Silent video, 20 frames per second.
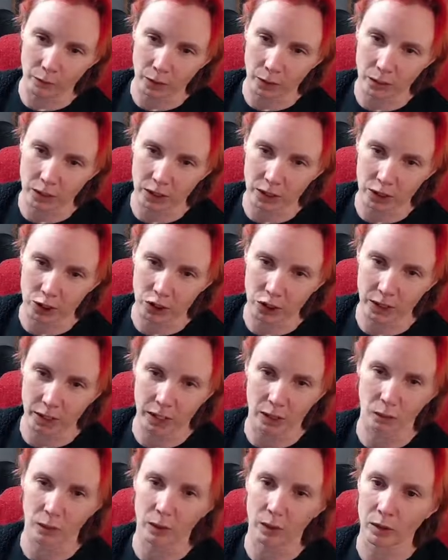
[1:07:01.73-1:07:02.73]
roasting
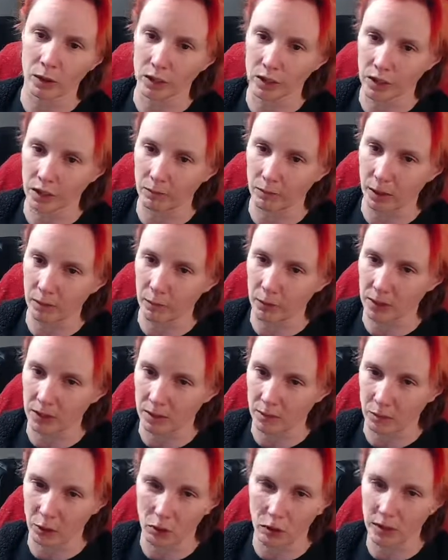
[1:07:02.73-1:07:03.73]
chicken. We cooked him up with
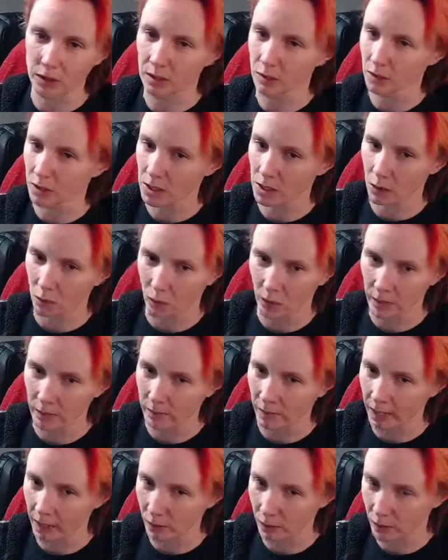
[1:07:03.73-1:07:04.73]
some noodles. It was a great
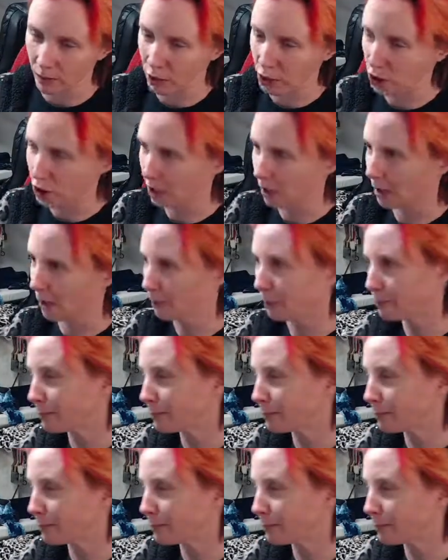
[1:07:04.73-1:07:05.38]
macaroni chicken.